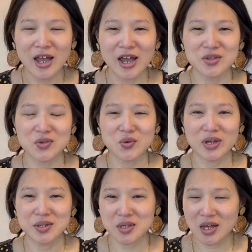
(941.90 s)
and so
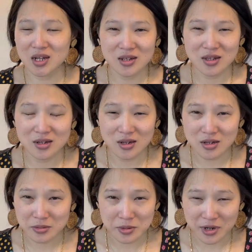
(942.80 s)
I decided that it
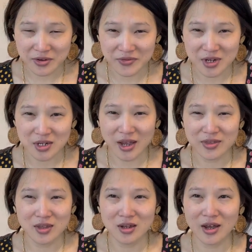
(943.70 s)
needed to be perfect,
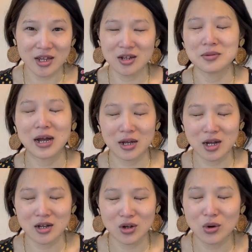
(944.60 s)
and then I ended up
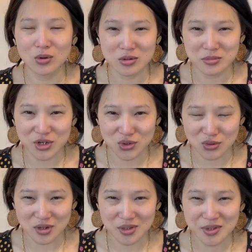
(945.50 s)
cutting a hole in my
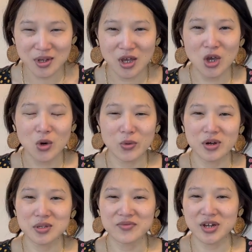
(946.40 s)
shorts.
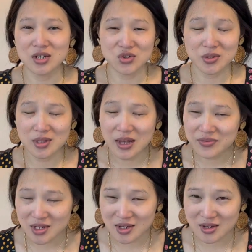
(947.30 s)
Whereas if I had just
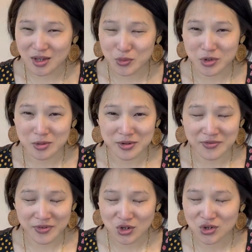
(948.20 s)
left it, it would have been
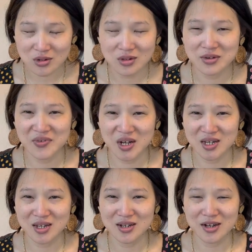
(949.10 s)
functionally
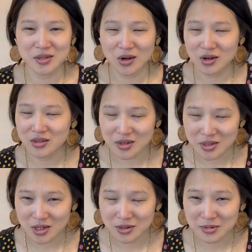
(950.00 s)
fine, and it's on the
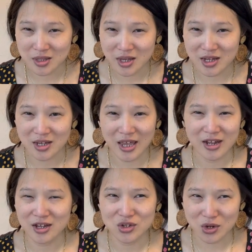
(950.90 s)
inside of my leg,
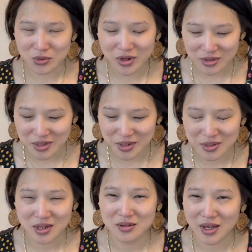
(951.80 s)
and I don't wear these
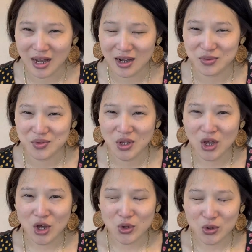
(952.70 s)
outside of the house.
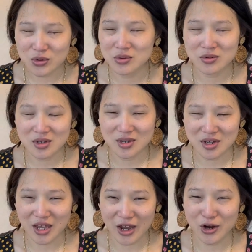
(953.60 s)
Who's really gonna
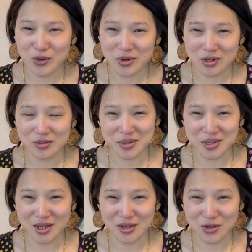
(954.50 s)
care what it looks
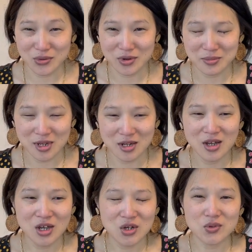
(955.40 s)
like, you know what I mean?
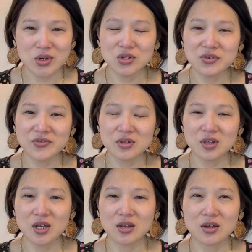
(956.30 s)
So I do feel
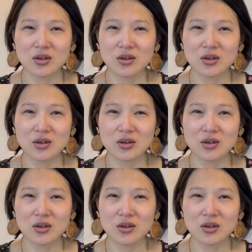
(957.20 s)
like,